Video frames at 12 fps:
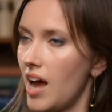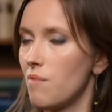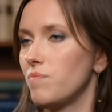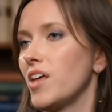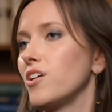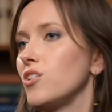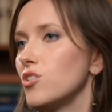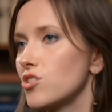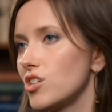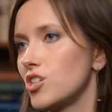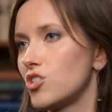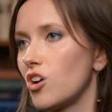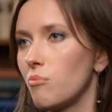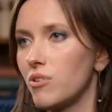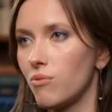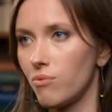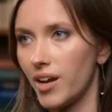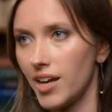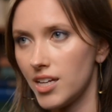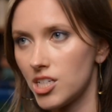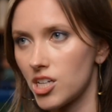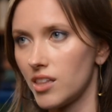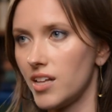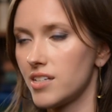They'll usually determine a range
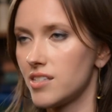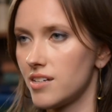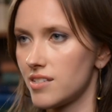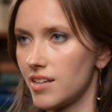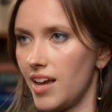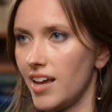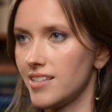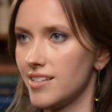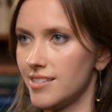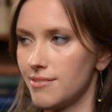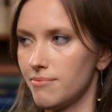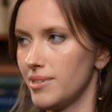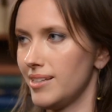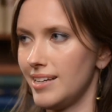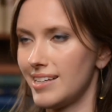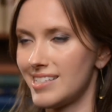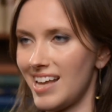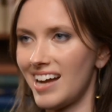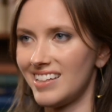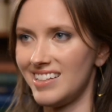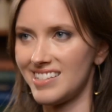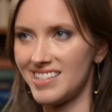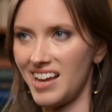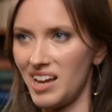unless there's a case that's really exactly the
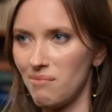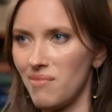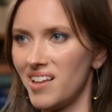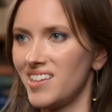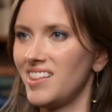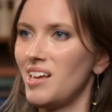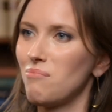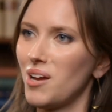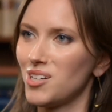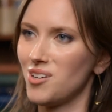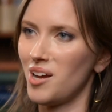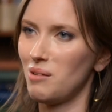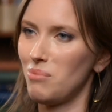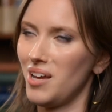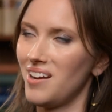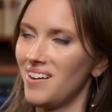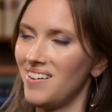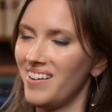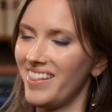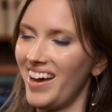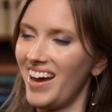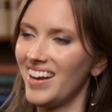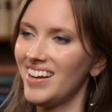same, and then they might try to pin it on that.